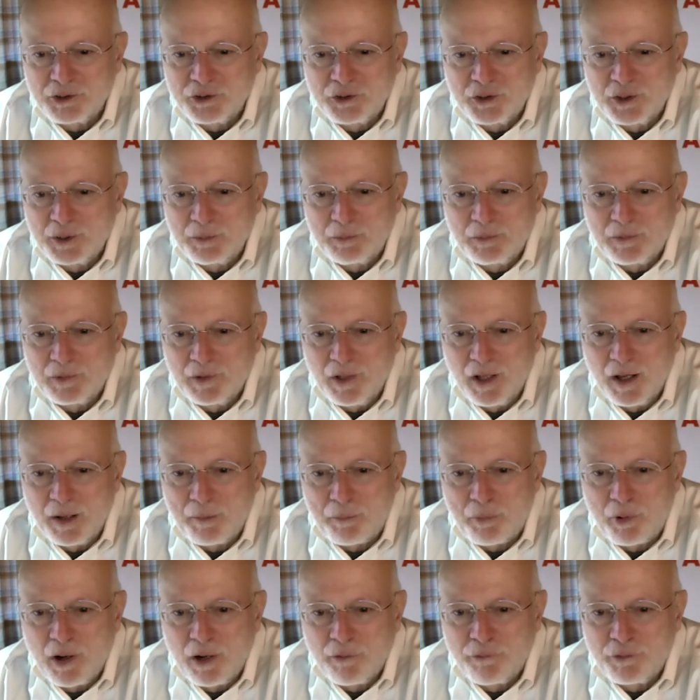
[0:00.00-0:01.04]
exempt
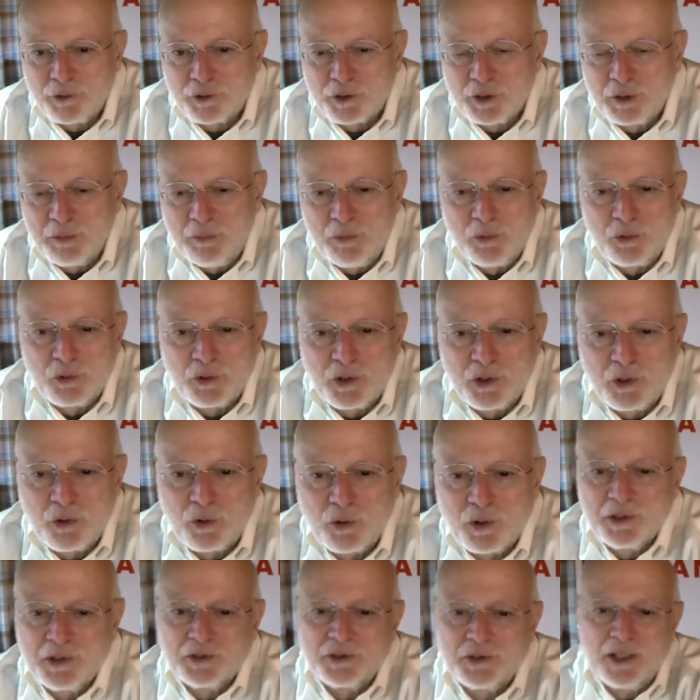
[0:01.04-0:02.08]
nonprofit community
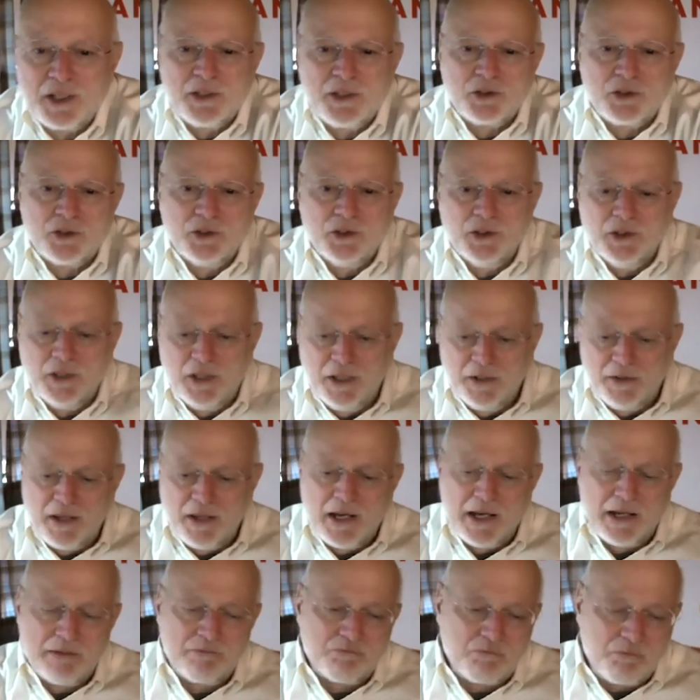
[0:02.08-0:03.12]
organization, and
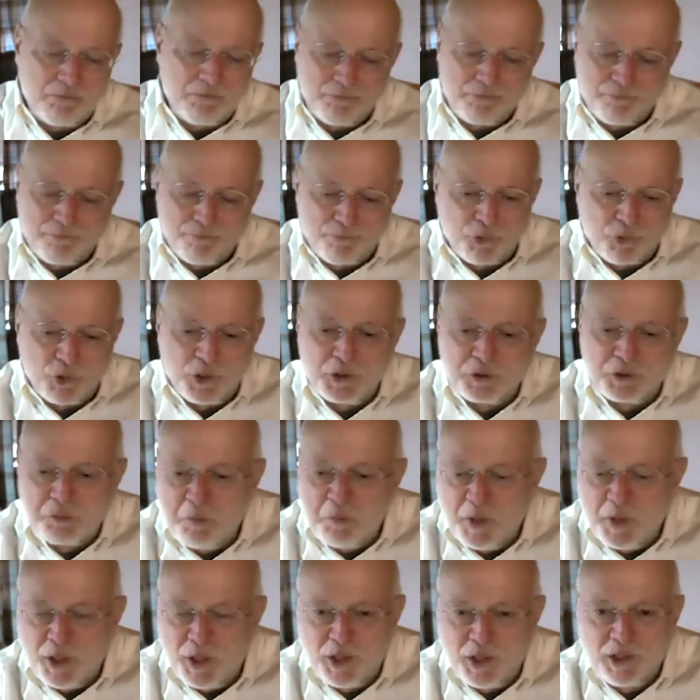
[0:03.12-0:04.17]
that brings
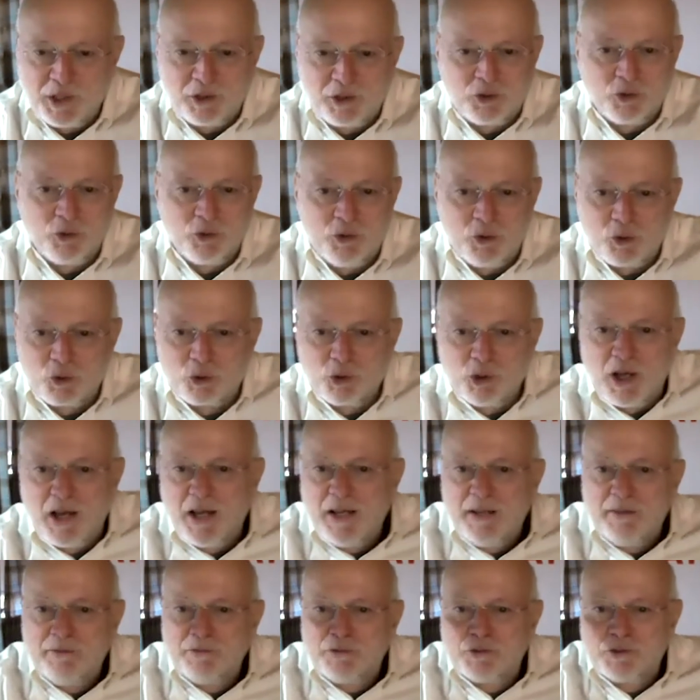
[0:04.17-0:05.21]
meaning to your
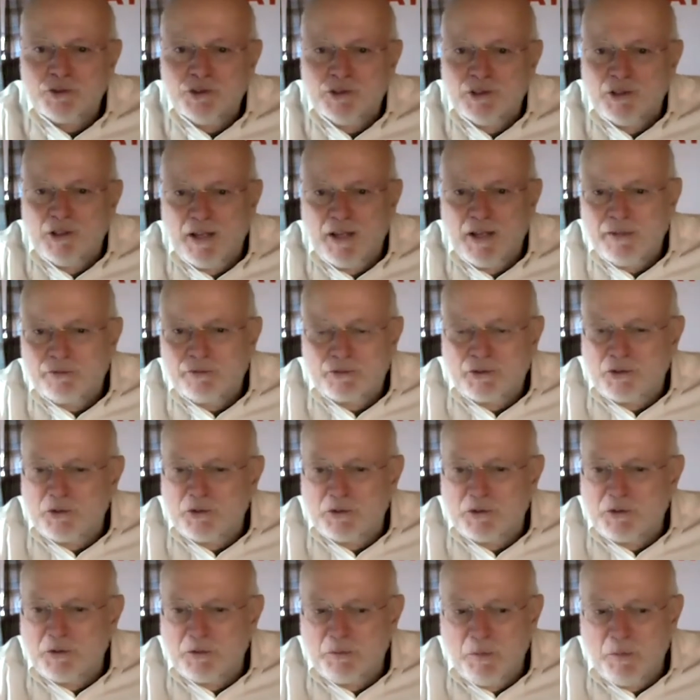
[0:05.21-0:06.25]
lives and lives to
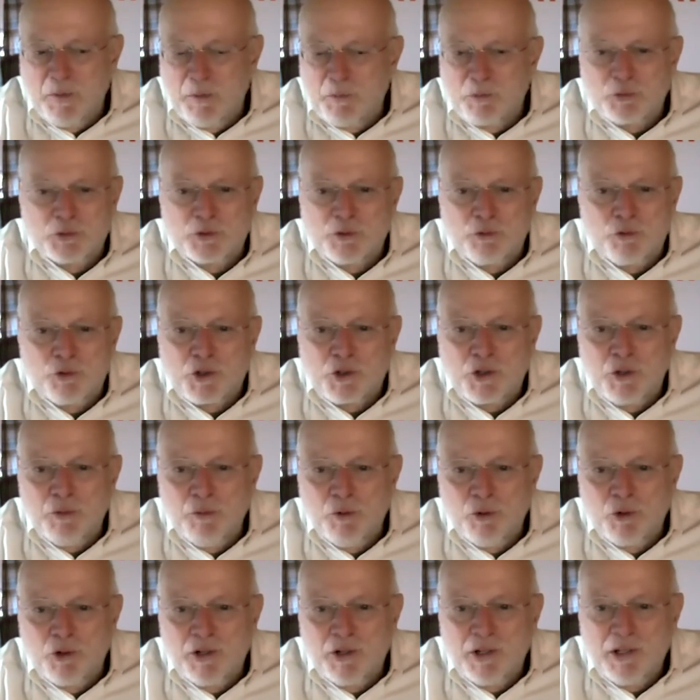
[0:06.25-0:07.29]
the members of your
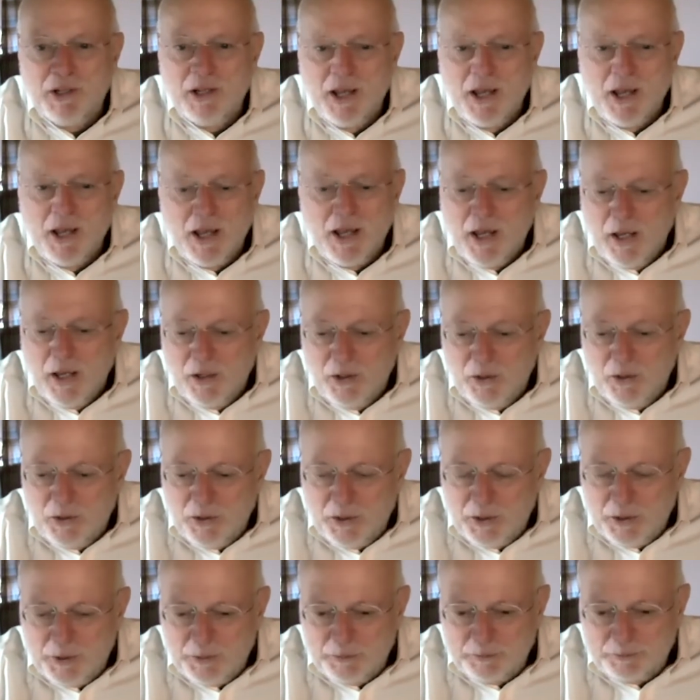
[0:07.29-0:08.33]
community.
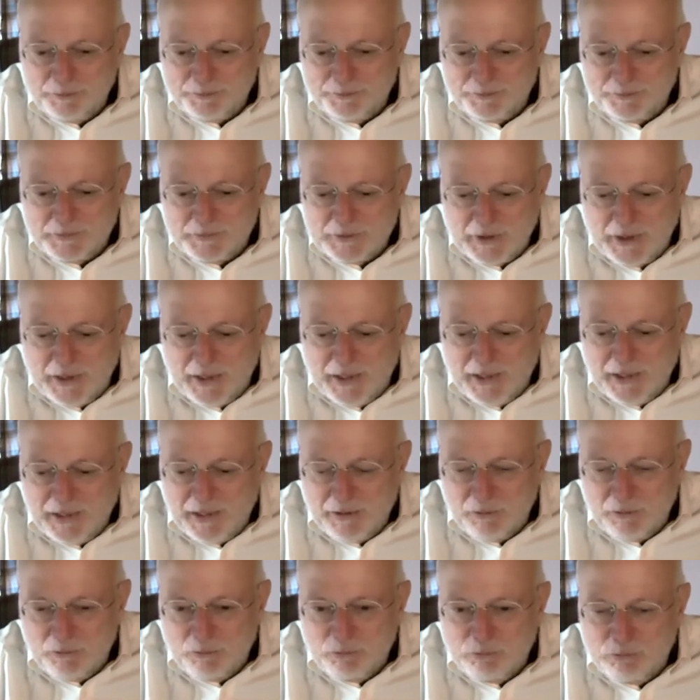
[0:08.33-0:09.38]
um,
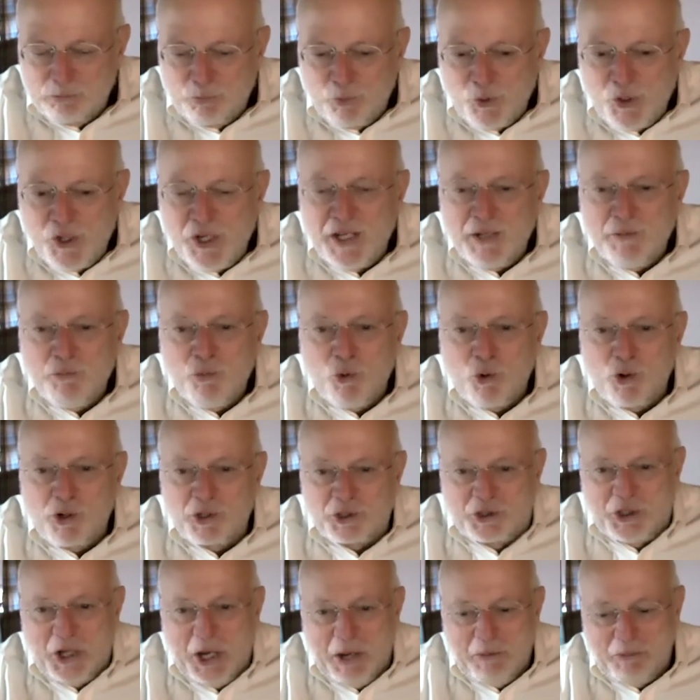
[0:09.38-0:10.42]
and we need more
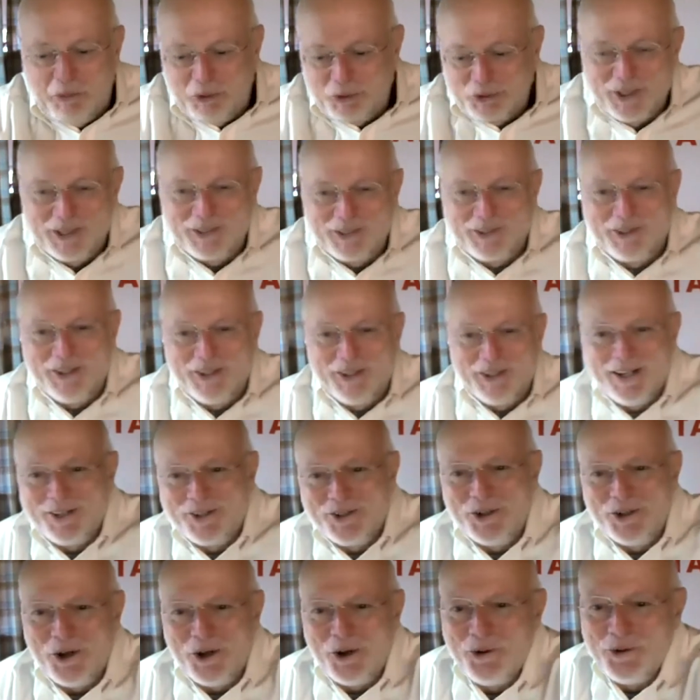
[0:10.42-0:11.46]
examples like that,
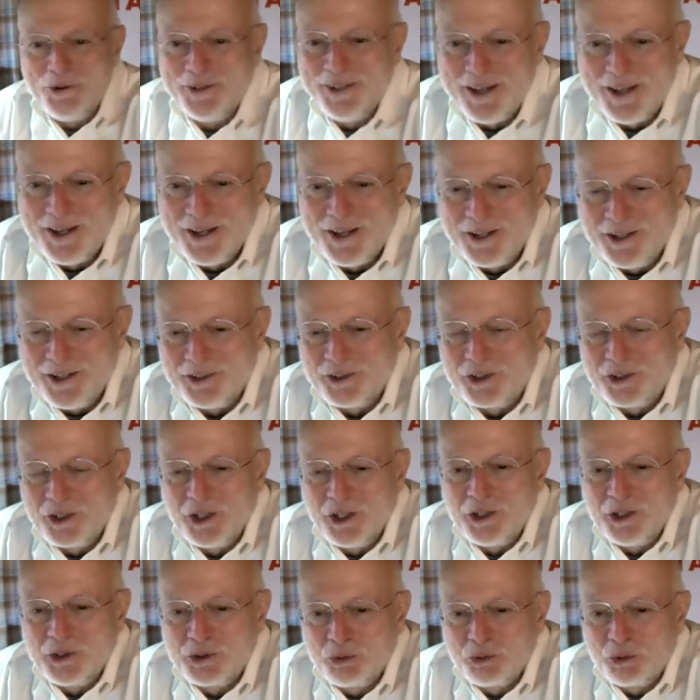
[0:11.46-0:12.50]
you know, in
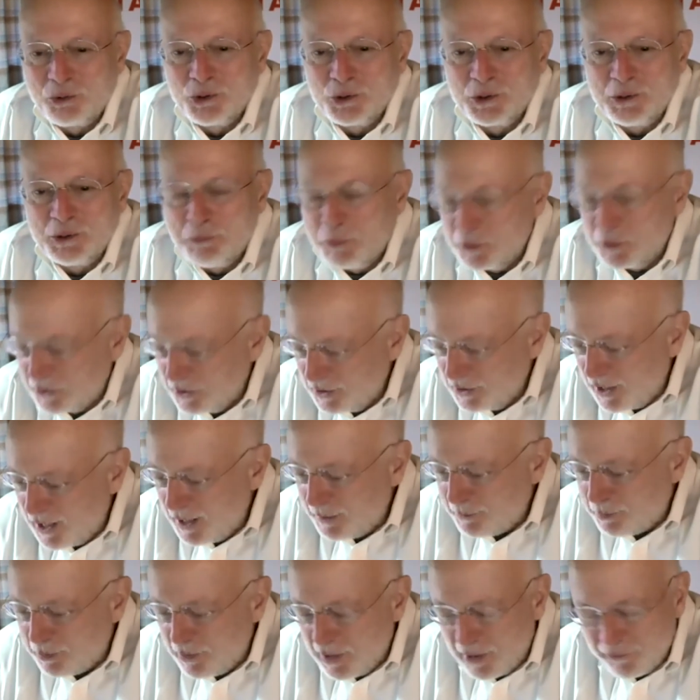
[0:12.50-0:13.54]
today's world. But the
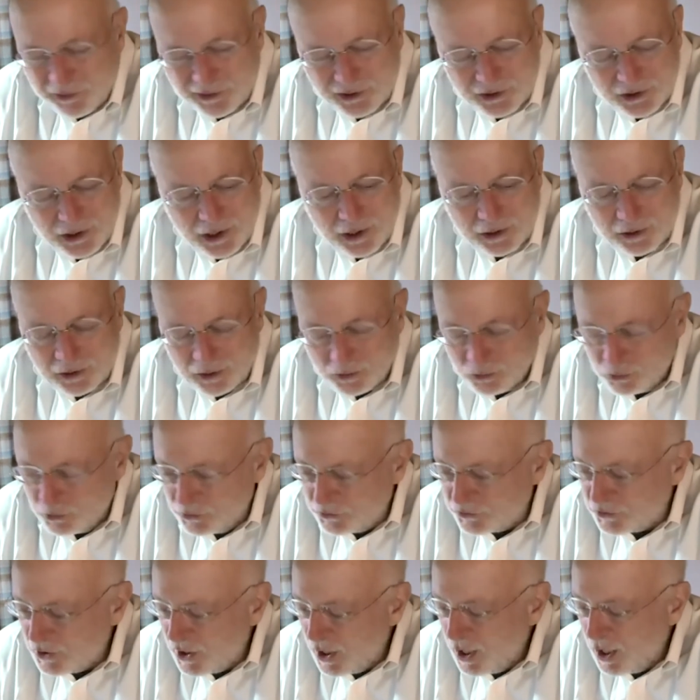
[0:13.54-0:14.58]
nonprofit sector
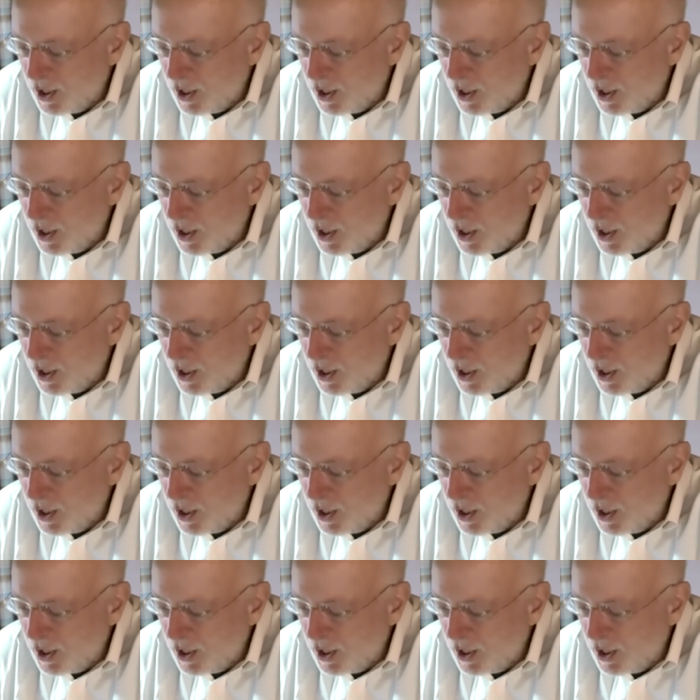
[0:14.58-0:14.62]
was